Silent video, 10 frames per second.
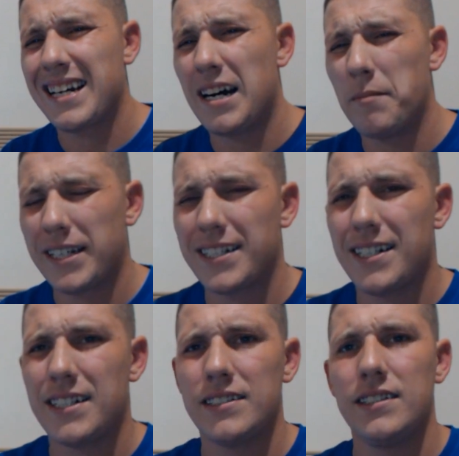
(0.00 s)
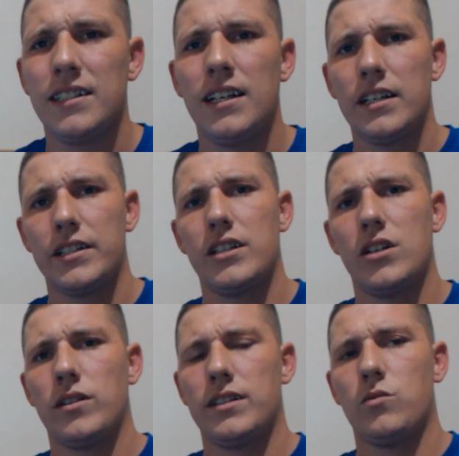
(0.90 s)
Comic-Con.
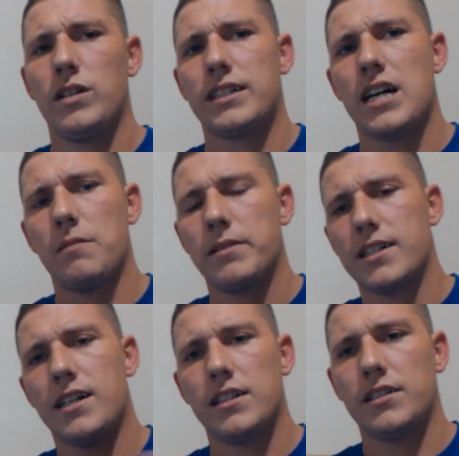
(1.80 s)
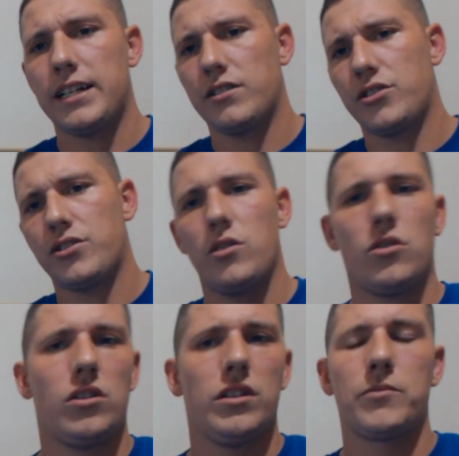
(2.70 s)
When Comic-Con showed
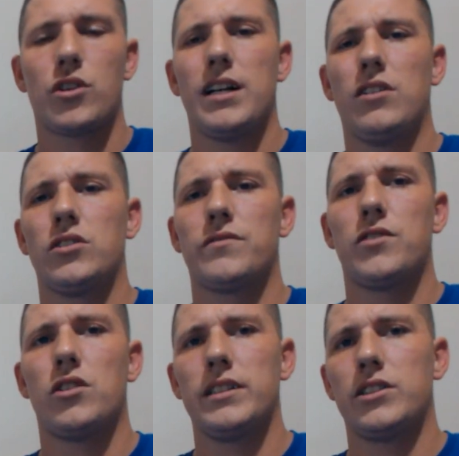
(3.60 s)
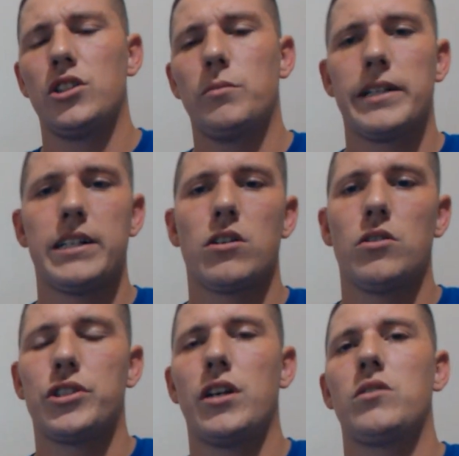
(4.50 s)
all them trailers of all the
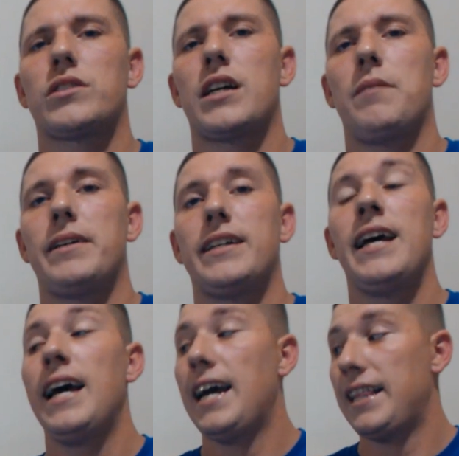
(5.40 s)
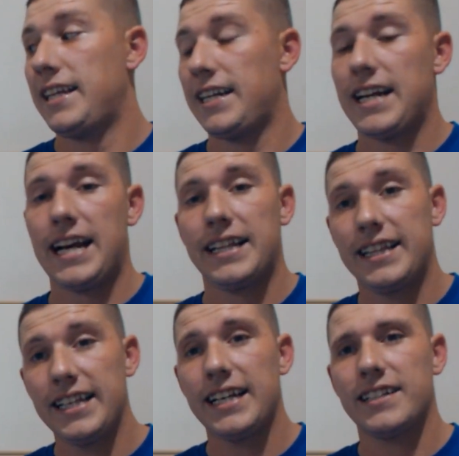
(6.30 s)
superhero shows coming, and then it
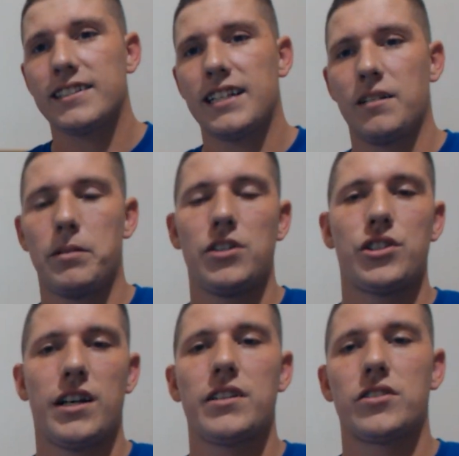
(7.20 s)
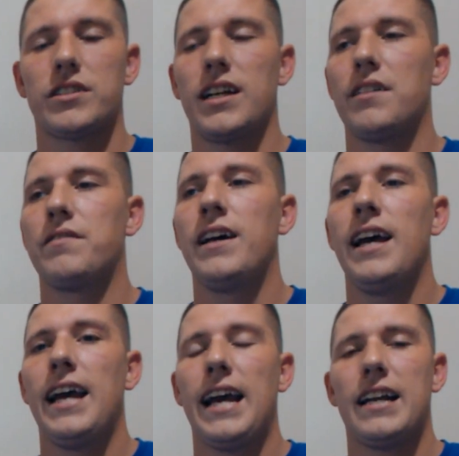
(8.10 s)
had this and a bunch of other stuff.
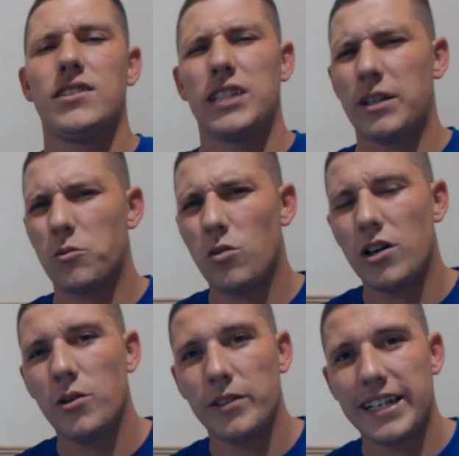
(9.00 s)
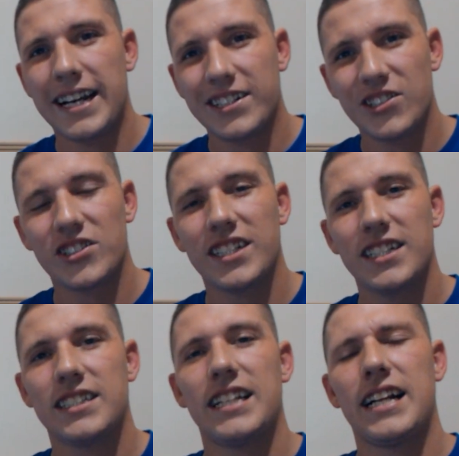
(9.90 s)
And I was like, whoa, The
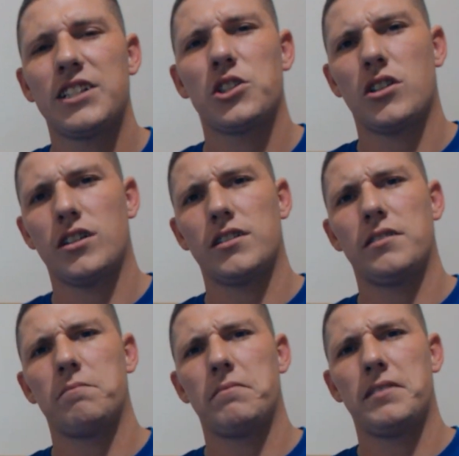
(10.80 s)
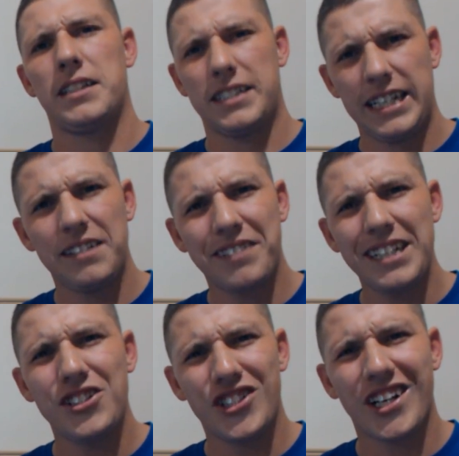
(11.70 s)
Exorcist? And then I saw the
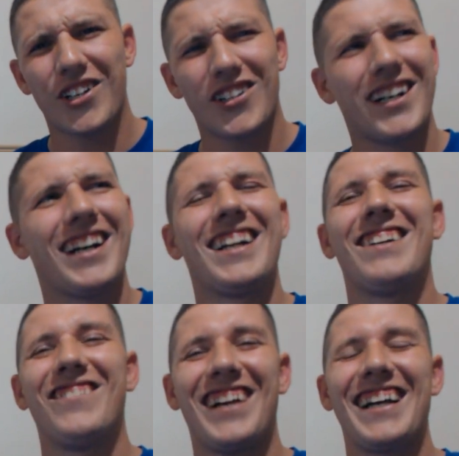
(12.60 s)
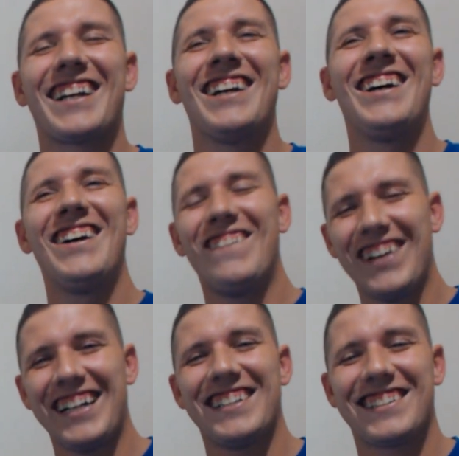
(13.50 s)
TV show. I'm like,
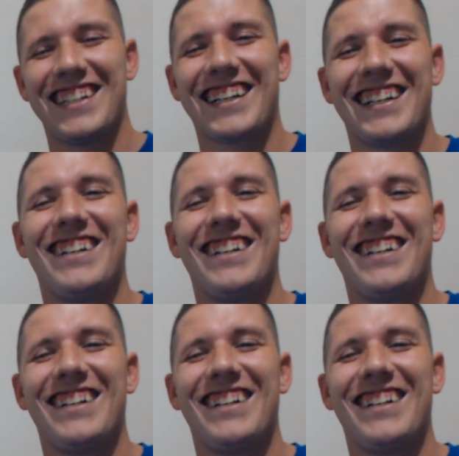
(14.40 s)
wait a second.